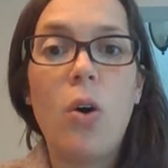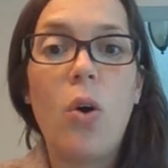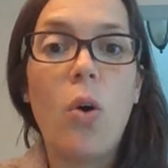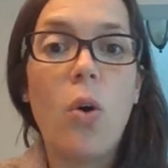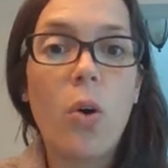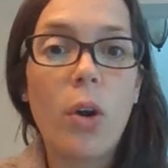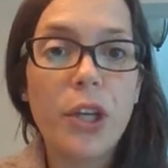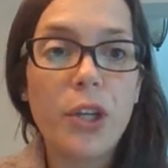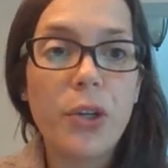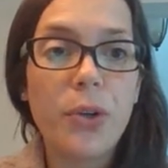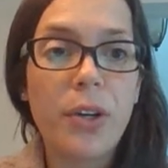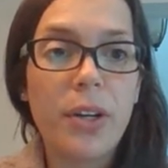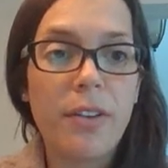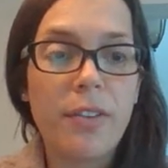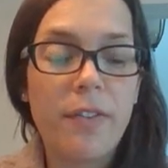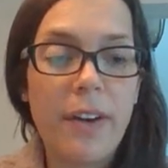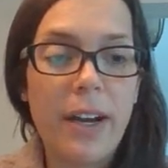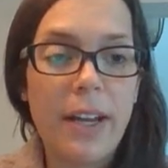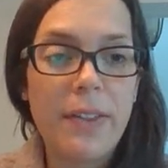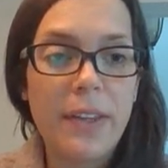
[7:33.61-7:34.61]
or you could
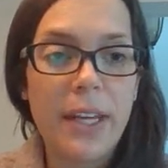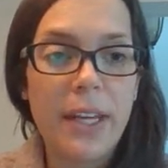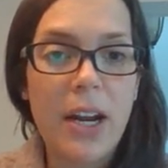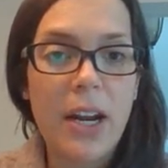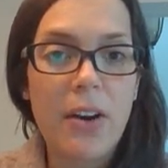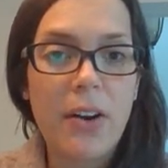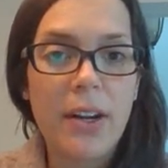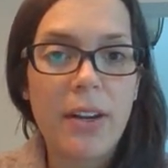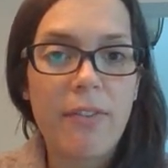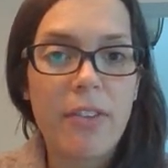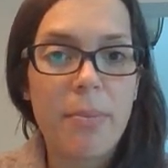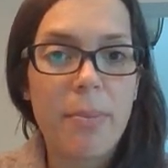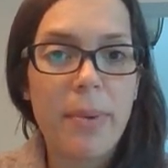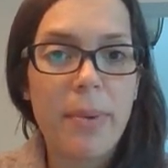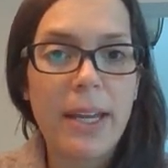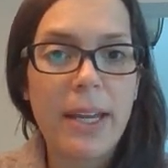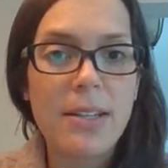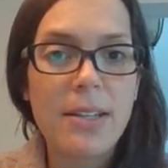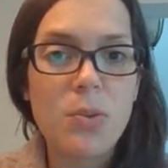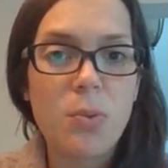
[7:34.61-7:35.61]
have found the area of the
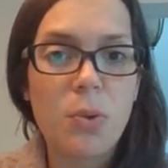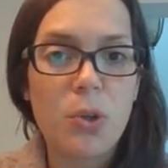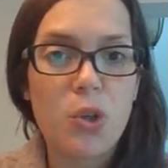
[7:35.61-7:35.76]
base,